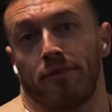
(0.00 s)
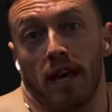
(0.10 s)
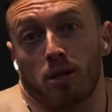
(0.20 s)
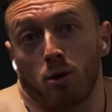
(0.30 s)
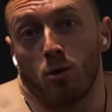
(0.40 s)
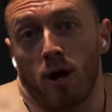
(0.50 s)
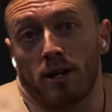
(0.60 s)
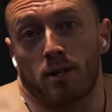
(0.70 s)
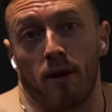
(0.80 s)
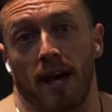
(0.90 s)
That's what
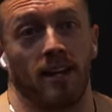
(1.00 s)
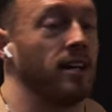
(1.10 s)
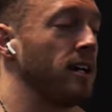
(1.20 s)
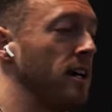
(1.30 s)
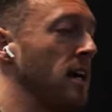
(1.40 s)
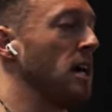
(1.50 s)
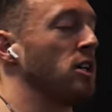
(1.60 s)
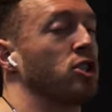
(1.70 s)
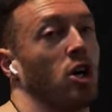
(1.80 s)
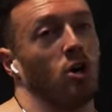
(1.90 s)
works, man.
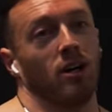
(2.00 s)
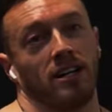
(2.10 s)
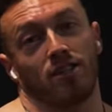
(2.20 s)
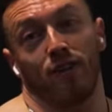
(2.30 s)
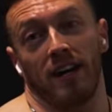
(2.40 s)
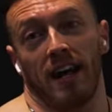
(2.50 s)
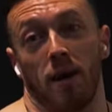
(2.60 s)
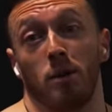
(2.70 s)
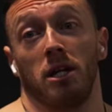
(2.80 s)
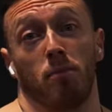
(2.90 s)
So it's funny,
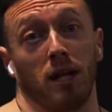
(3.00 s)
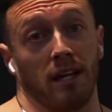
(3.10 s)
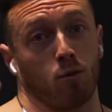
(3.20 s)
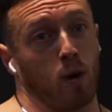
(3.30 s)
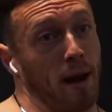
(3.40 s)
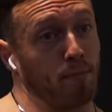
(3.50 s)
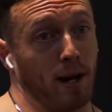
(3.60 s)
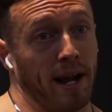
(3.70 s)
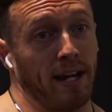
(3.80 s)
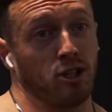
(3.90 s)
I manipulate rep
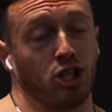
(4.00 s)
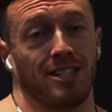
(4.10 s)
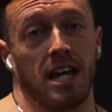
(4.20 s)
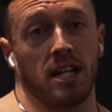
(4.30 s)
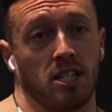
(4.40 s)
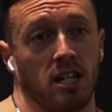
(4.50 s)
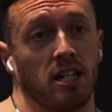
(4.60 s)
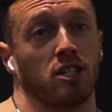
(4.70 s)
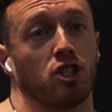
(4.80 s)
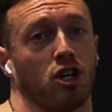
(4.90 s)
range,
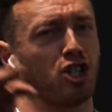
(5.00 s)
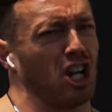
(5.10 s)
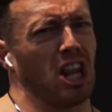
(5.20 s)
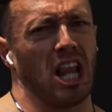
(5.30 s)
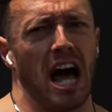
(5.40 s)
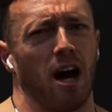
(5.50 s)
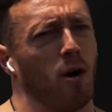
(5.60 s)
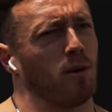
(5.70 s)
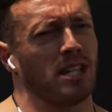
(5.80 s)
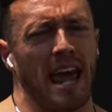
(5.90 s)
intensity, exertion a lot,
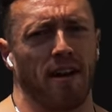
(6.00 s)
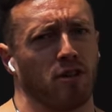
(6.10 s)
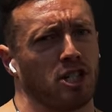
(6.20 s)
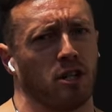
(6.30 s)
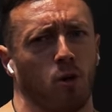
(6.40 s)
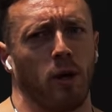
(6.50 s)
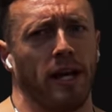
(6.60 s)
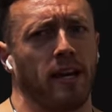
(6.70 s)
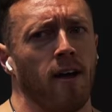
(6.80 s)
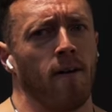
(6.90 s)
almost every single
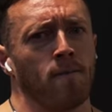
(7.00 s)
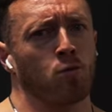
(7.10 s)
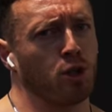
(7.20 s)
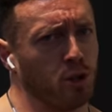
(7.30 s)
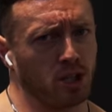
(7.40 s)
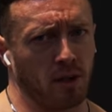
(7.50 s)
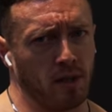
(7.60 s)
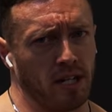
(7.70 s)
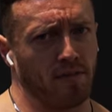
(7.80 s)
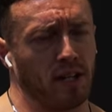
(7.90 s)
week. We're doing
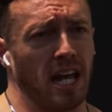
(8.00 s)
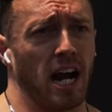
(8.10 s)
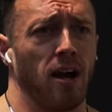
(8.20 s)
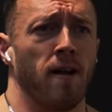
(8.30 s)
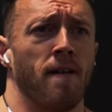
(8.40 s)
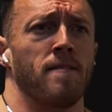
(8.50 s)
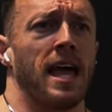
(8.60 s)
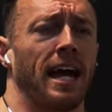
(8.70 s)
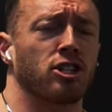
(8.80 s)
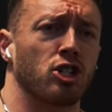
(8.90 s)
something different there.
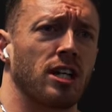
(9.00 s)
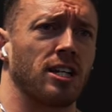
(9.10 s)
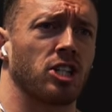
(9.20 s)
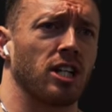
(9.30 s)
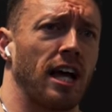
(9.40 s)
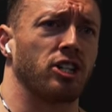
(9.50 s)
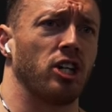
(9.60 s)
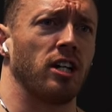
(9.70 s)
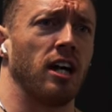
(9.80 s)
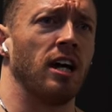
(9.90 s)
Exercise
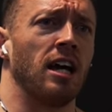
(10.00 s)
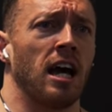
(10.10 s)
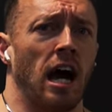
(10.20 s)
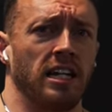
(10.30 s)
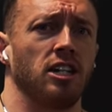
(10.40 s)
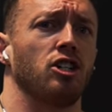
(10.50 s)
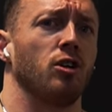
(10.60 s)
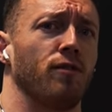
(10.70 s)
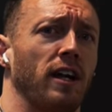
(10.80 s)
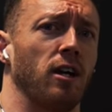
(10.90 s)
selection, I need to
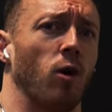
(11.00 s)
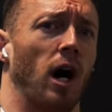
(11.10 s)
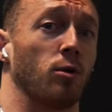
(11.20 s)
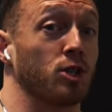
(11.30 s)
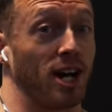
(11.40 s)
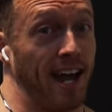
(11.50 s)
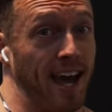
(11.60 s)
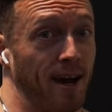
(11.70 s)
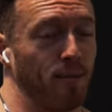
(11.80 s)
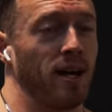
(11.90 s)
do a video on, which I
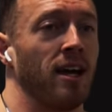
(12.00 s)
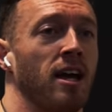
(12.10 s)
am.